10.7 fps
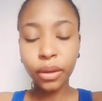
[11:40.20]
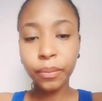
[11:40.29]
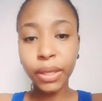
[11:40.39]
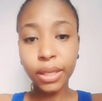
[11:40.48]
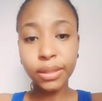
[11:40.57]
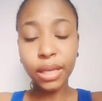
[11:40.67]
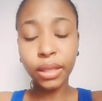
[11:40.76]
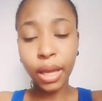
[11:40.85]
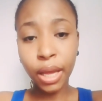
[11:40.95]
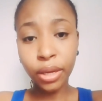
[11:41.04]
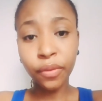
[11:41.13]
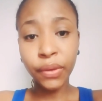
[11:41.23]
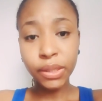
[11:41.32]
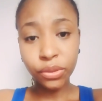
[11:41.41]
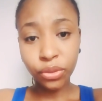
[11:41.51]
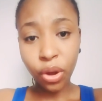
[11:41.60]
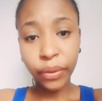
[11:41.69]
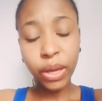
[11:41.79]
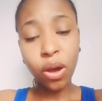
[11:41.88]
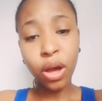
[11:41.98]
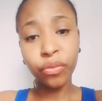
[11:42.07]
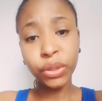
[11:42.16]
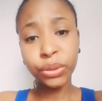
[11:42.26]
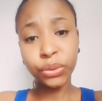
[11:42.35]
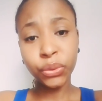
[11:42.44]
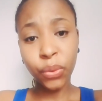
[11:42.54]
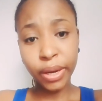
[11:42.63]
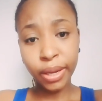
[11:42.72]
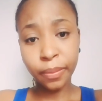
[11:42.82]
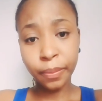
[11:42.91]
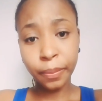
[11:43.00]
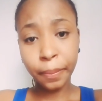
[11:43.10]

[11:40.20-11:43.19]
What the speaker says: Because at the end of his story, God restored him.